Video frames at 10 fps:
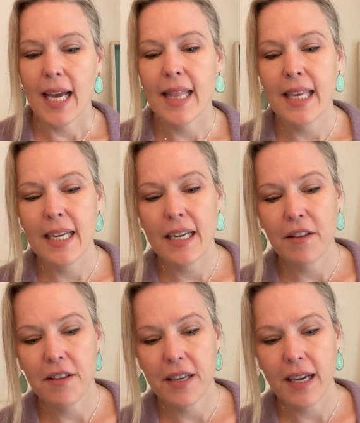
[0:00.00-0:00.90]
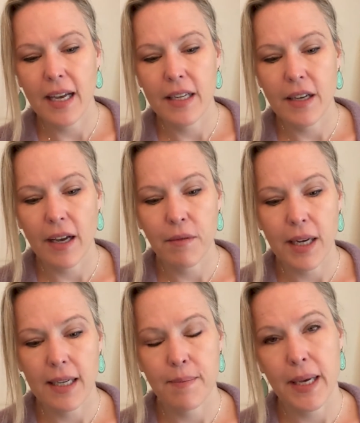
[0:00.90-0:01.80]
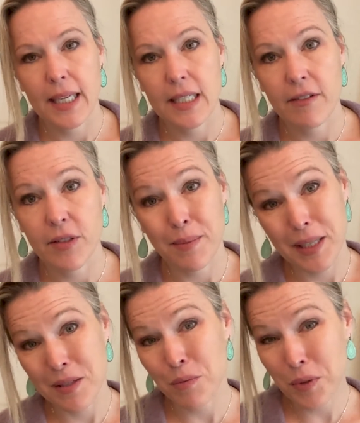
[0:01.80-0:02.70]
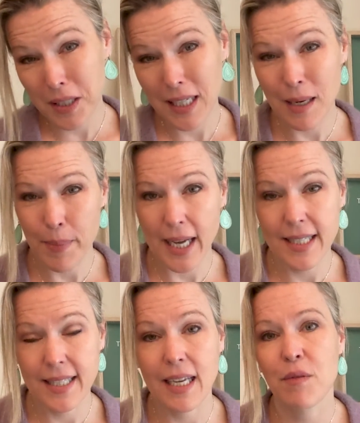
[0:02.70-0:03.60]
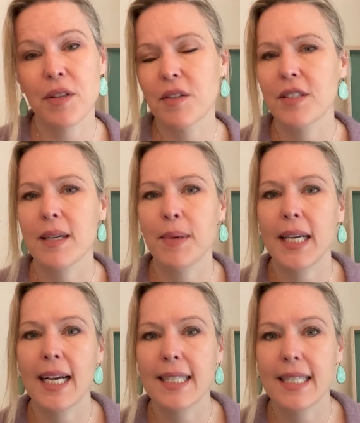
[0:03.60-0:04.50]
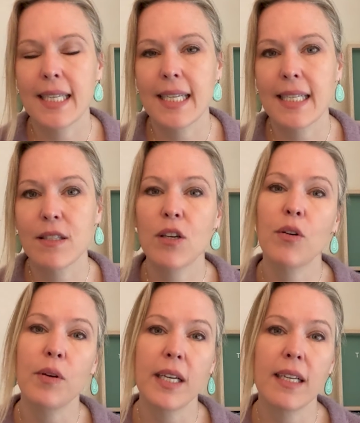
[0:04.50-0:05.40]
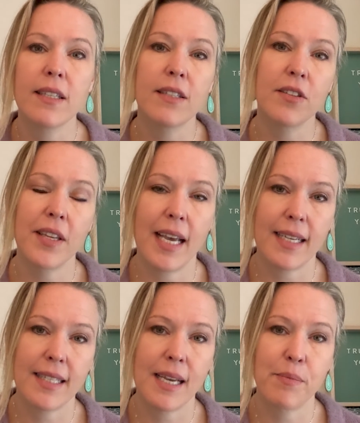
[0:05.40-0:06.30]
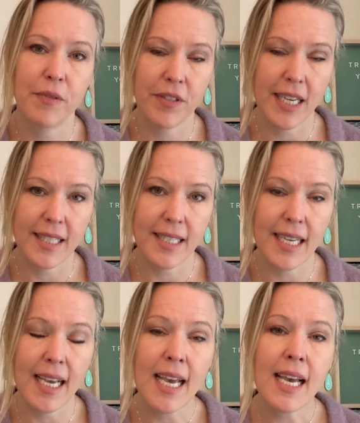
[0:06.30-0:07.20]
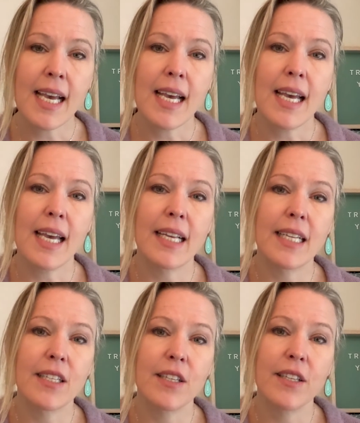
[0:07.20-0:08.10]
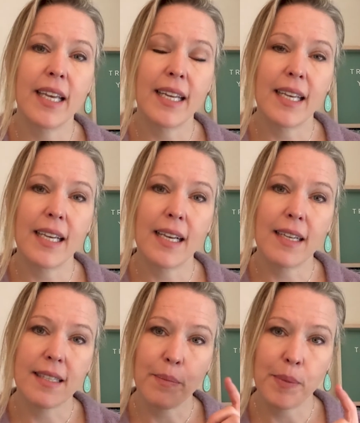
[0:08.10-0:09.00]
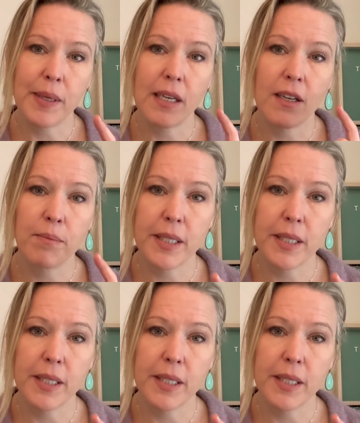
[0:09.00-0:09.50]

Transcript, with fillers: And then another thing I, I recommend if somebody's really in a bad state with their stomach acid is going to the next step of testing and getting a supplement called